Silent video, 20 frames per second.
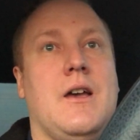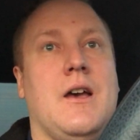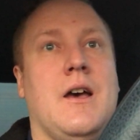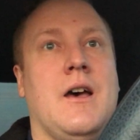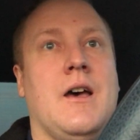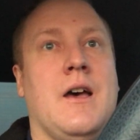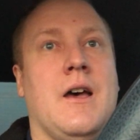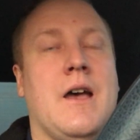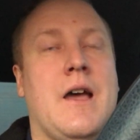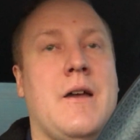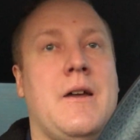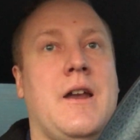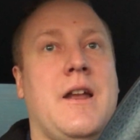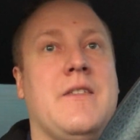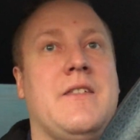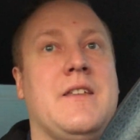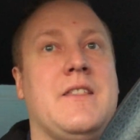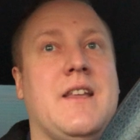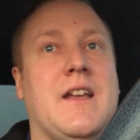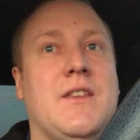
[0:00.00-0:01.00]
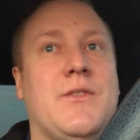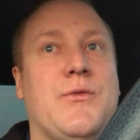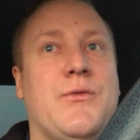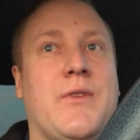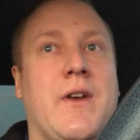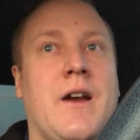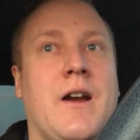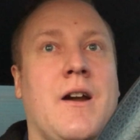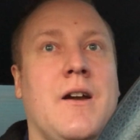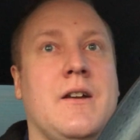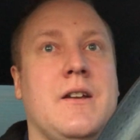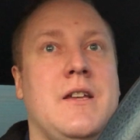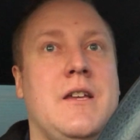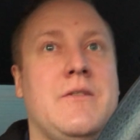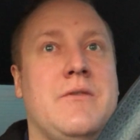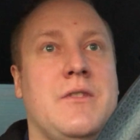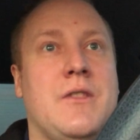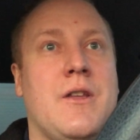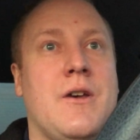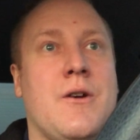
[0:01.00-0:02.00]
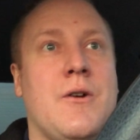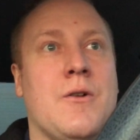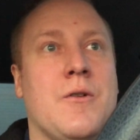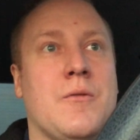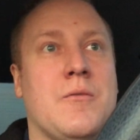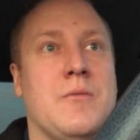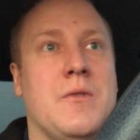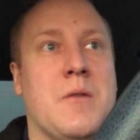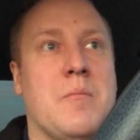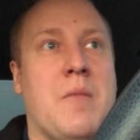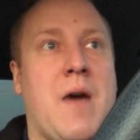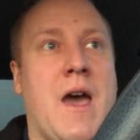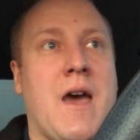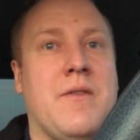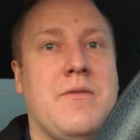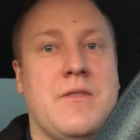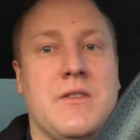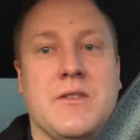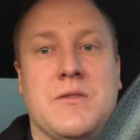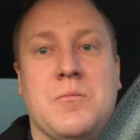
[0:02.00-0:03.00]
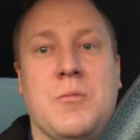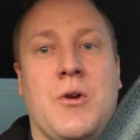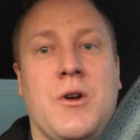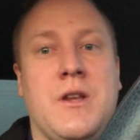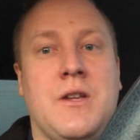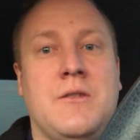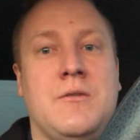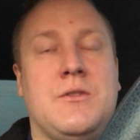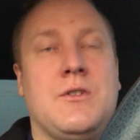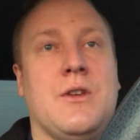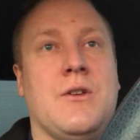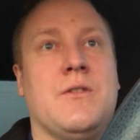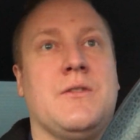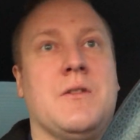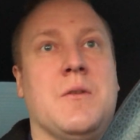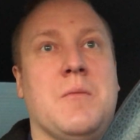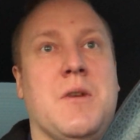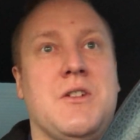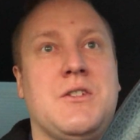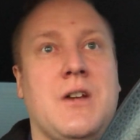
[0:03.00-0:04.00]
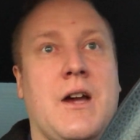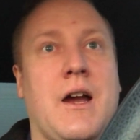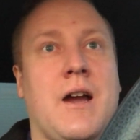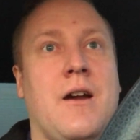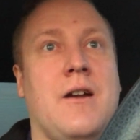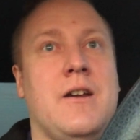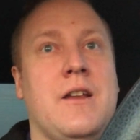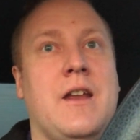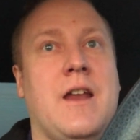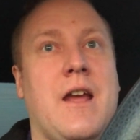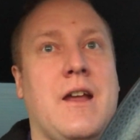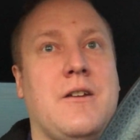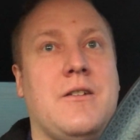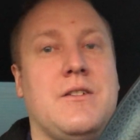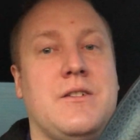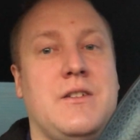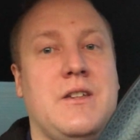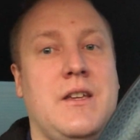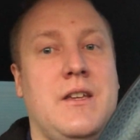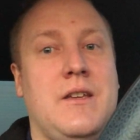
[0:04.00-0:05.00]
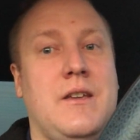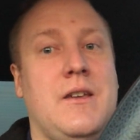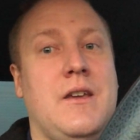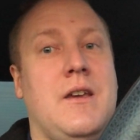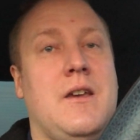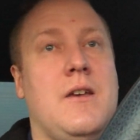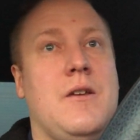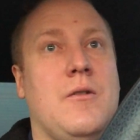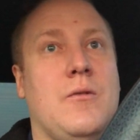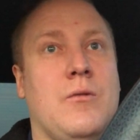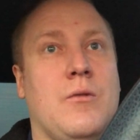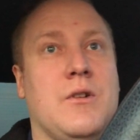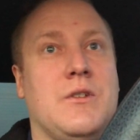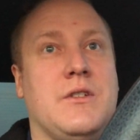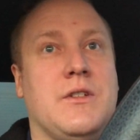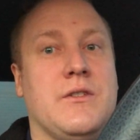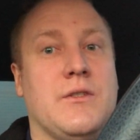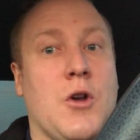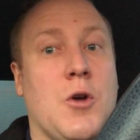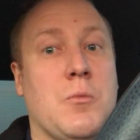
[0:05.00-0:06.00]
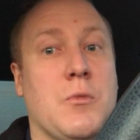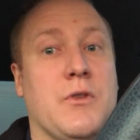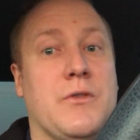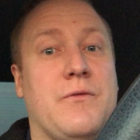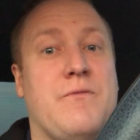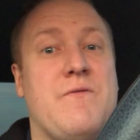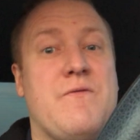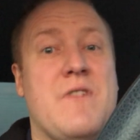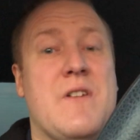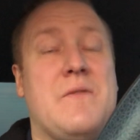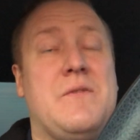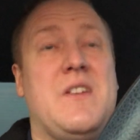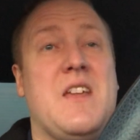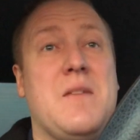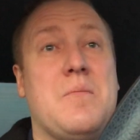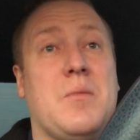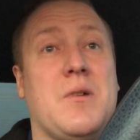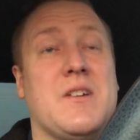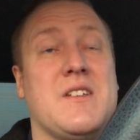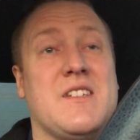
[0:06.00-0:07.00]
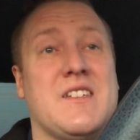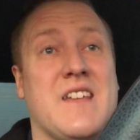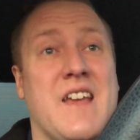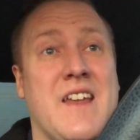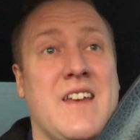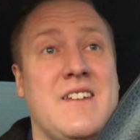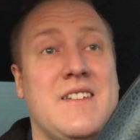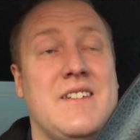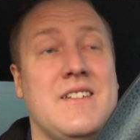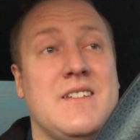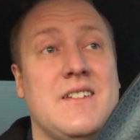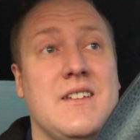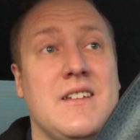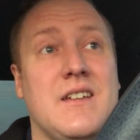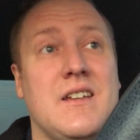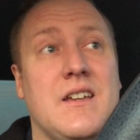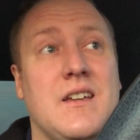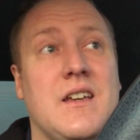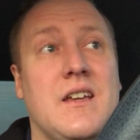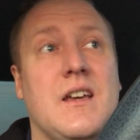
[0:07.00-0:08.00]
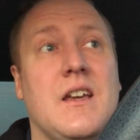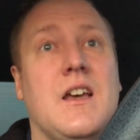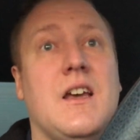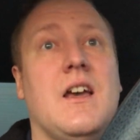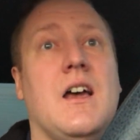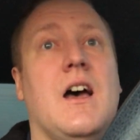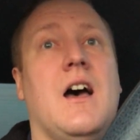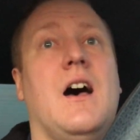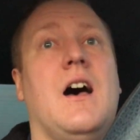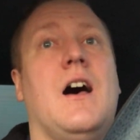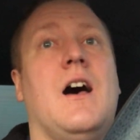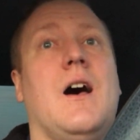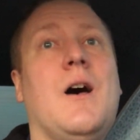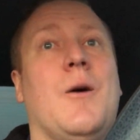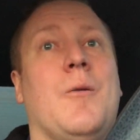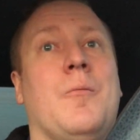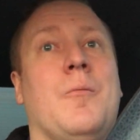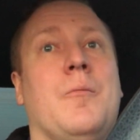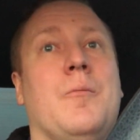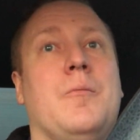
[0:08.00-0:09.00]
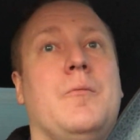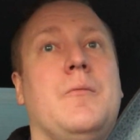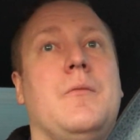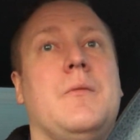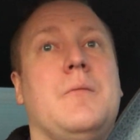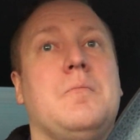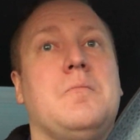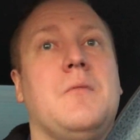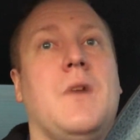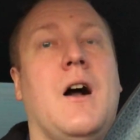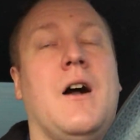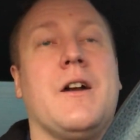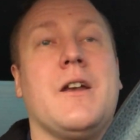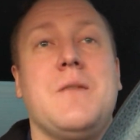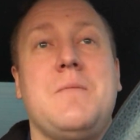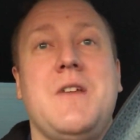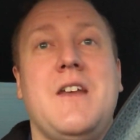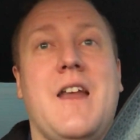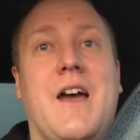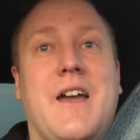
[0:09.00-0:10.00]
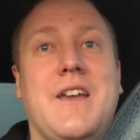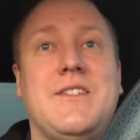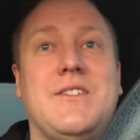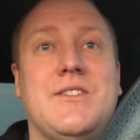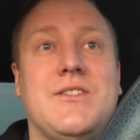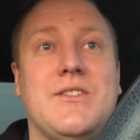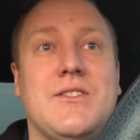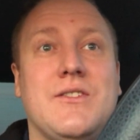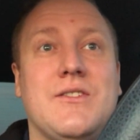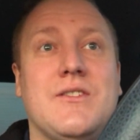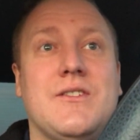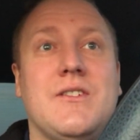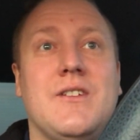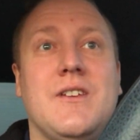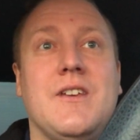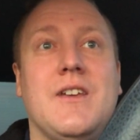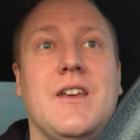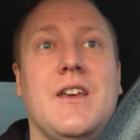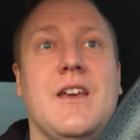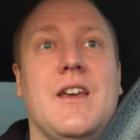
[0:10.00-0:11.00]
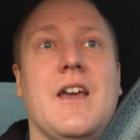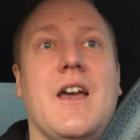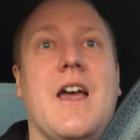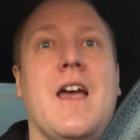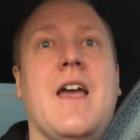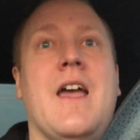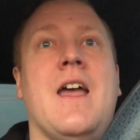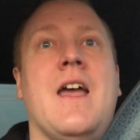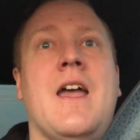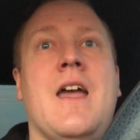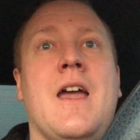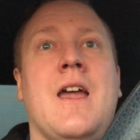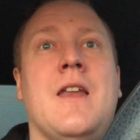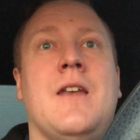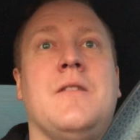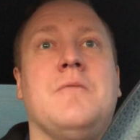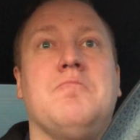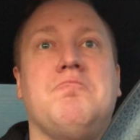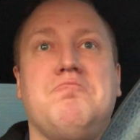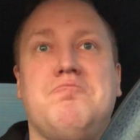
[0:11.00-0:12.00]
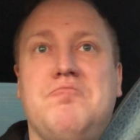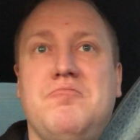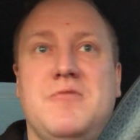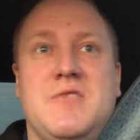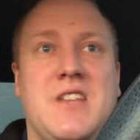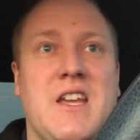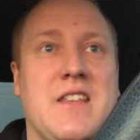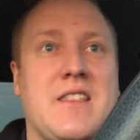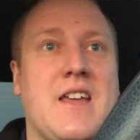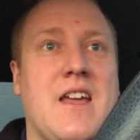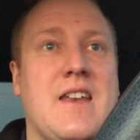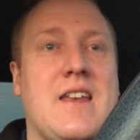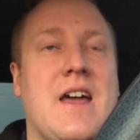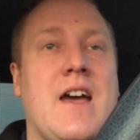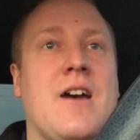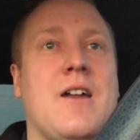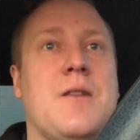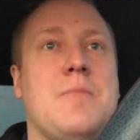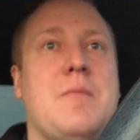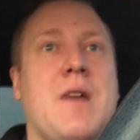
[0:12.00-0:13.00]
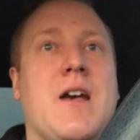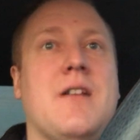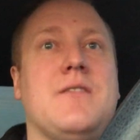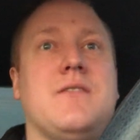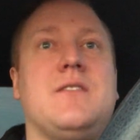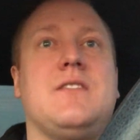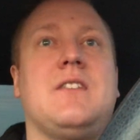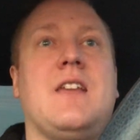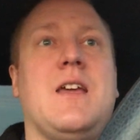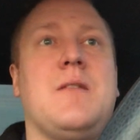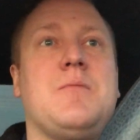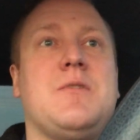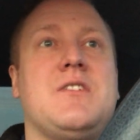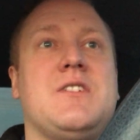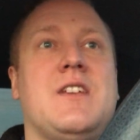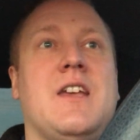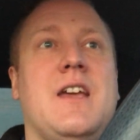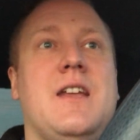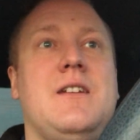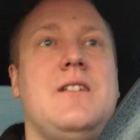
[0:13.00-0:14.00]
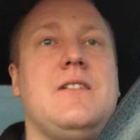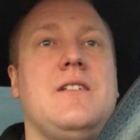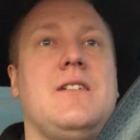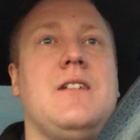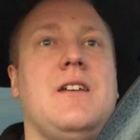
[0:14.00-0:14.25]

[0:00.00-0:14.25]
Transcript: and I think that's fair, even though the math this morning shows a much higher inaccuracy, which is almost 50%. I'm going to be nice and take that down about 10%,